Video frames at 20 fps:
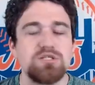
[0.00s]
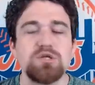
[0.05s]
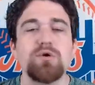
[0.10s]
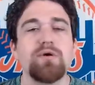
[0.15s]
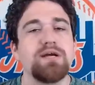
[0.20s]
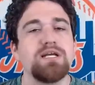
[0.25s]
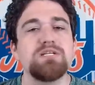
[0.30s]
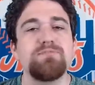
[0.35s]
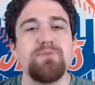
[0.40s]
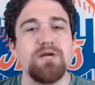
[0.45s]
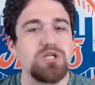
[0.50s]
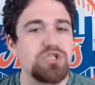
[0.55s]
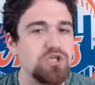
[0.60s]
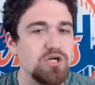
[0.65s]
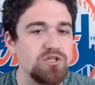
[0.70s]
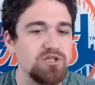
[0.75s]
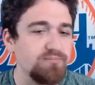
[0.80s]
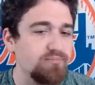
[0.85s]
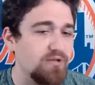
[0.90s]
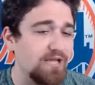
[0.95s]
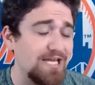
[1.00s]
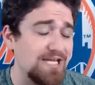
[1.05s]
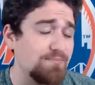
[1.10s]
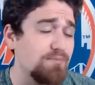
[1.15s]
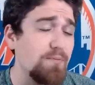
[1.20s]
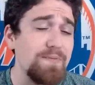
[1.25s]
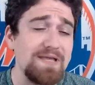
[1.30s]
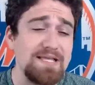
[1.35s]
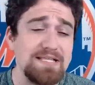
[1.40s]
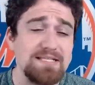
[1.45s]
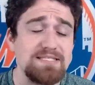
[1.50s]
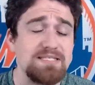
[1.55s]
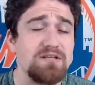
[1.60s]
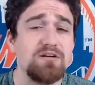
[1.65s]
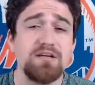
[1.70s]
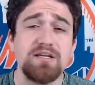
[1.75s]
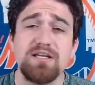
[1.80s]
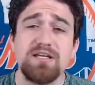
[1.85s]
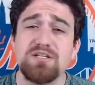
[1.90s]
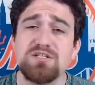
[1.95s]
it's the greatest pitcher on the planet, but
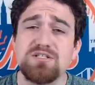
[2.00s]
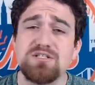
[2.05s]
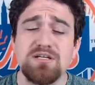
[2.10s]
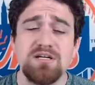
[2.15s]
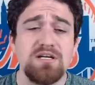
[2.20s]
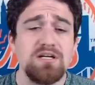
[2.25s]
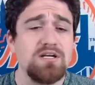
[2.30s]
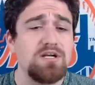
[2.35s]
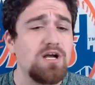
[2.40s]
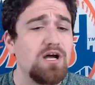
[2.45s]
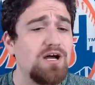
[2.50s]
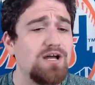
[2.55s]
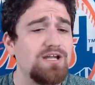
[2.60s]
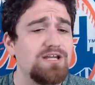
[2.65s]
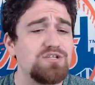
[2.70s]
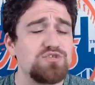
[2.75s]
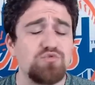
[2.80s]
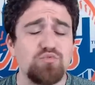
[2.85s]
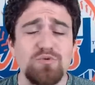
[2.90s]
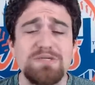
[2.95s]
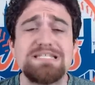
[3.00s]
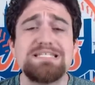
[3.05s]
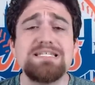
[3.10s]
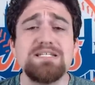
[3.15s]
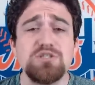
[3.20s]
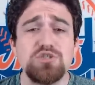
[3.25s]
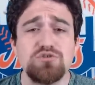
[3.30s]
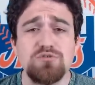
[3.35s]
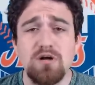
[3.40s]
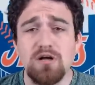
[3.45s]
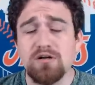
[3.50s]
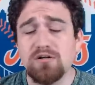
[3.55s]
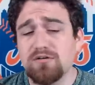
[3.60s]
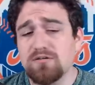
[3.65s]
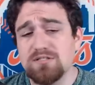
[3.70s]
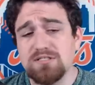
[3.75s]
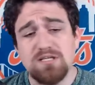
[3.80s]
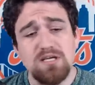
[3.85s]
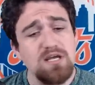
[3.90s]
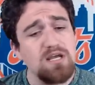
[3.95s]
considering his recent
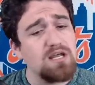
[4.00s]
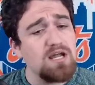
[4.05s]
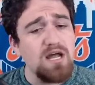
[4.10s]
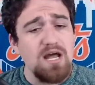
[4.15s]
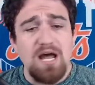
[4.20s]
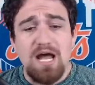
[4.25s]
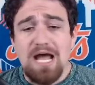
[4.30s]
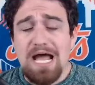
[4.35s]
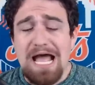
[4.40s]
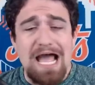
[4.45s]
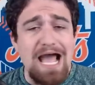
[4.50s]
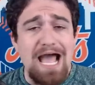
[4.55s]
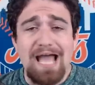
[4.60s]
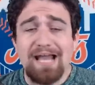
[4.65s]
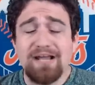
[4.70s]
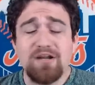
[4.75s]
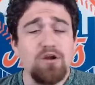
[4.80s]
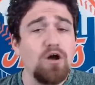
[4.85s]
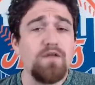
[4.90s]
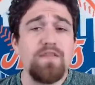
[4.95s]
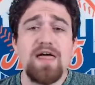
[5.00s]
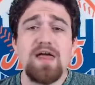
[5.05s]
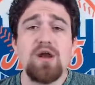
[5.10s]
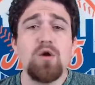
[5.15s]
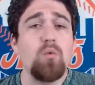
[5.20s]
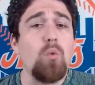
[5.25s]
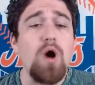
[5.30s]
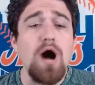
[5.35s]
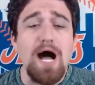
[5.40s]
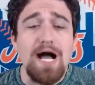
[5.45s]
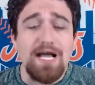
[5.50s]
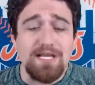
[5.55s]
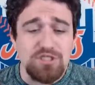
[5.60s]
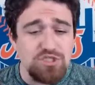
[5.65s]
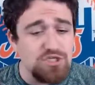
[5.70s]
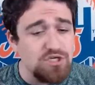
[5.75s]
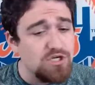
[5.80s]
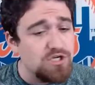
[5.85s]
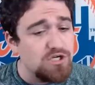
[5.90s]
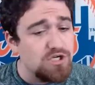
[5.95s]
struggles, I'd call that a
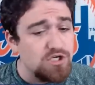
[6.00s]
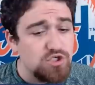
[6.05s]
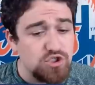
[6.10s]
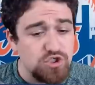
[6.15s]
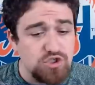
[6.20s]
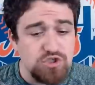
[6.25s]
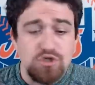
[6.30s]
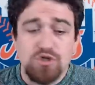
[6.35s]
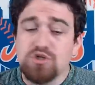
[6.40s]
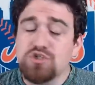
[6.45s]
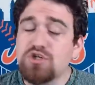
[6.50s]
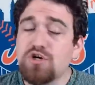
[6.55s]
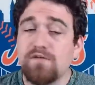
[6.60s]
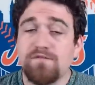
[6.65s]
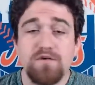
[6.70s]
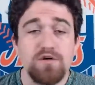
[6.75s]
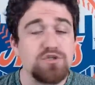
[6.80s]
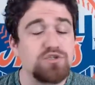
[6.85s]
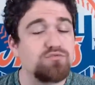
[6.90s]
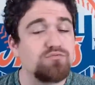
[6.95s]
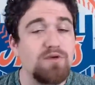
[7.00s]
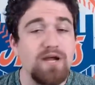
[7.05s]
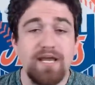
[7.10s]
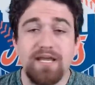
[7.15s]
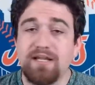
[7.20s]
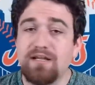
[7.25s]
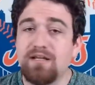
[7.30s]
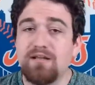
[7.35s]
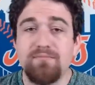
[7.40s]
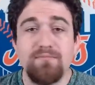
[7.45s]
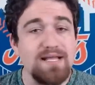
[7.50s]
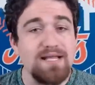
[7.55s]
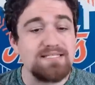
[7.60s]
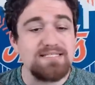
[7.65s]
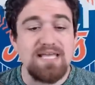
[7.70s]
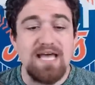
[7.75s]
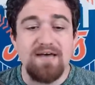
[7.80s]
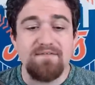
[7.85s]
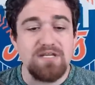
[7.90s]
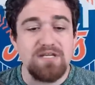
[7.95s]
wash. Scherzer versus Wright,
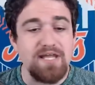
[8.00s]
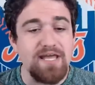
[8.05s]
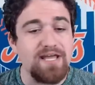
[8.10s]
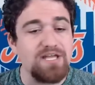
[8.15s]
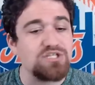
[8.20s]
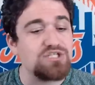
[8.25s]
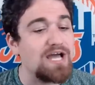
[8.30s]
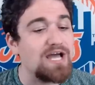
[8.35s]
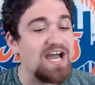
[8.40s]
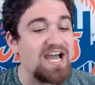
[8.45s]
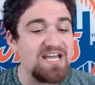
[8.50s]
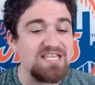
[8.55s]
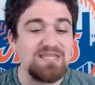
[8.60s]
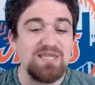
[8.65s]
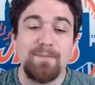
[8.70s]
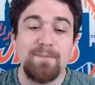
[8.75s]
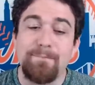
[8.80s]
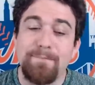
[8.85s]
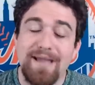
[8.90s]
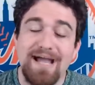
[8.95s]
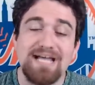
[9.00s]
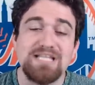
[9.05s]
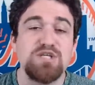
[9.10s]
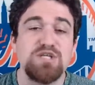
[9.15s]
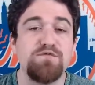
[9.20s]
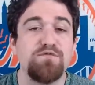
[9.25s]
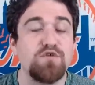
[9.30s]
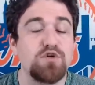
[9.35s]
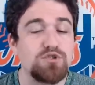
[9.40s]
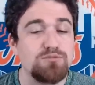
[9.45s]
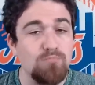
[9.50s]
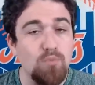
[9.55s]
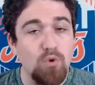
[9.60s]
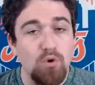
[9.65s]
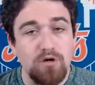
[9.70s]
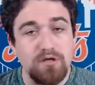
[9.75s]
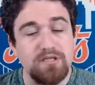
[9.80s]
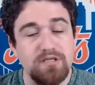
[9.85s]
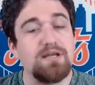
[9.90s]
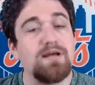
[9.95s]
Mets have an edge. I think Bassett versus
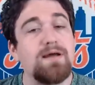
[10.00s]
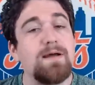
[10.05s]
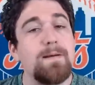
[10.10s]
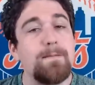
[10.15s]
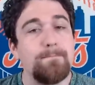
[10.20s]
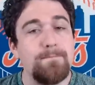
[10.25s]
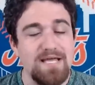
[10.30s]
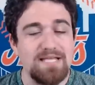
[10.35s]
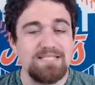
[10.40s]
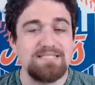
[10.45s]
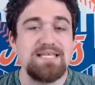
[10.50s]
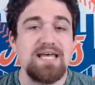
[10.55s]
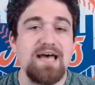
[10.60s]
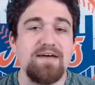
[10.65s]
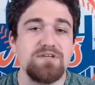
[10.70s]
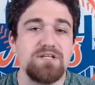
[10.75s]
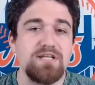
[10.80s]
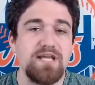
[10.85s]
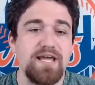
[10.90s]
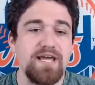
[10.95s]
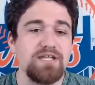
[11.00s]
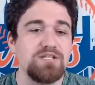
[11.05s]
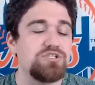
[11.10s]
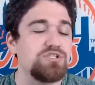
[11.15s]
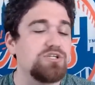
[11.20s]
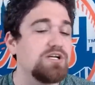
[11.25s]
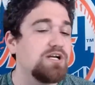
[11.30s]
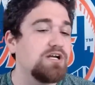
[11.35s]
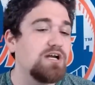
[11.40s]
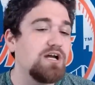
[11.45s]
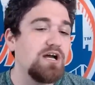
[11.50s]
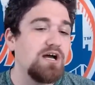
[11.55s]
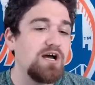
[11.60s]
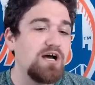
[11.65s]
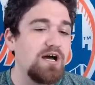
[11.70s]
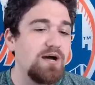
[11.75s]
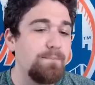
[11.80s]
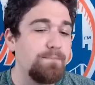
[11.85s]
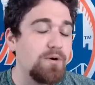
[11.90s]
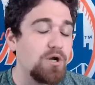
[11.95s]
Morton, Mets have an edge.
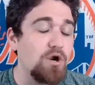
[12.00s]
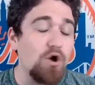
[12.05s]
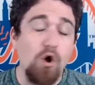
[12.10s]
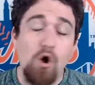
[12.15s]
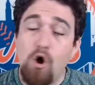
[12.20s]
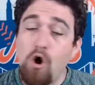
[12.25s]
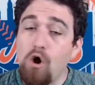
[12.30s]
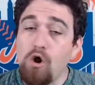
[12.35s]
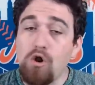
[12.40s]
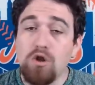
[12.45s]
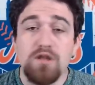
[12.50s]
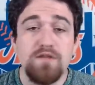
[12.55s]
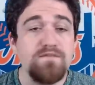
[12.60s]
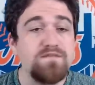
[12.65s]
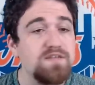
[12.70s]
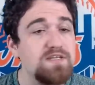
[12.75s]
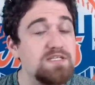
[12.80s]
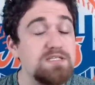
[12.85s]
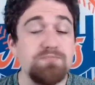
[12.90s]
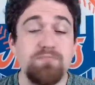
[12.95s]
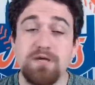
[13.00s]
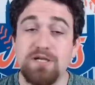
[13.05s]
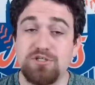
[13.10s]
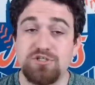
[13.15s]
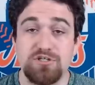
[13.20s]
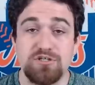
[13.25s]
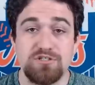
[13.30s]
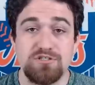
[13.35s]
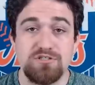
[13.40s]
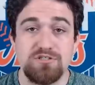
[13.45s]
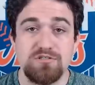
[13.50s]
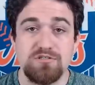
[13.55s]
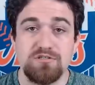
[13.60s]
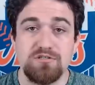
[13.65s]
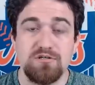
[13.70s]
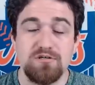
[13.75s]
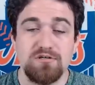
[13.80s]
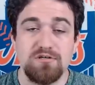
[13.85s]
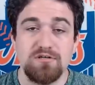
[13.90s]
But all of these pitchers